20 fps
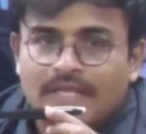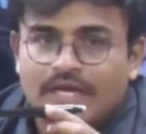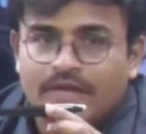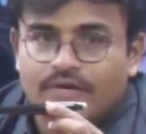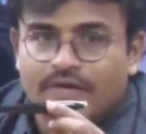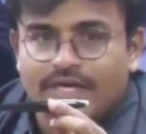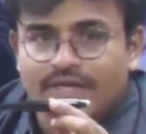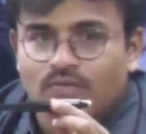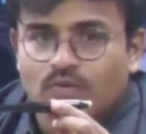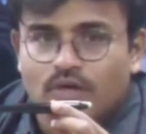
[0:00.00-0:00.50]
Are
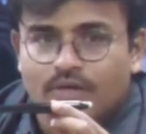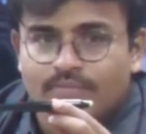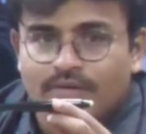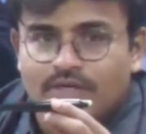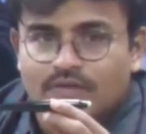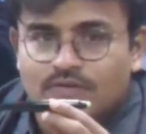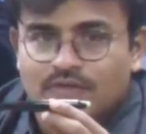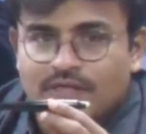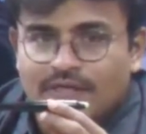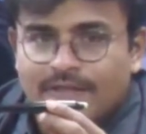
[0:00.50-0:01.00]
you getting what I'm trying
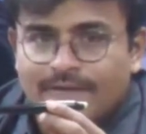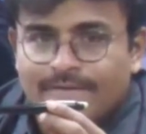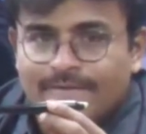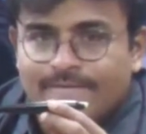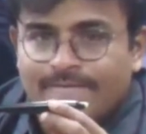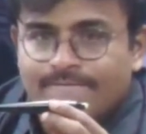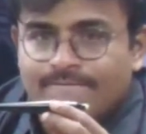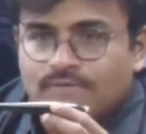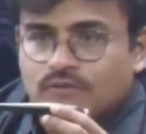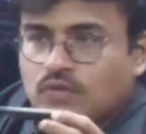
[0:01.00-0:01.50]
to say?
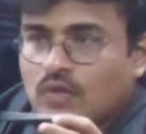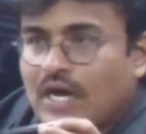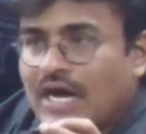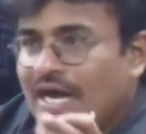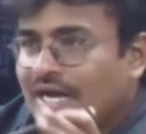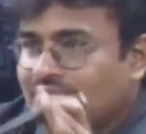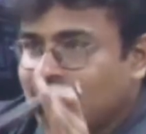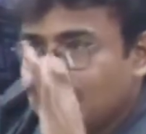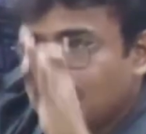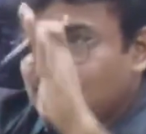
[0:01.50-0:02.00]
So
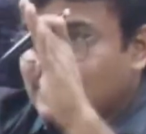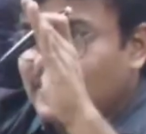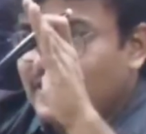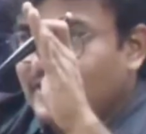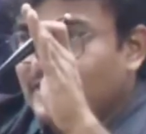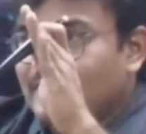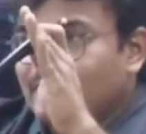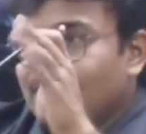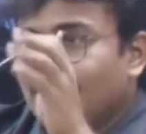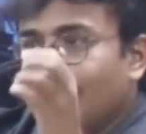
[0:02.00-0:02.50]
arch is there.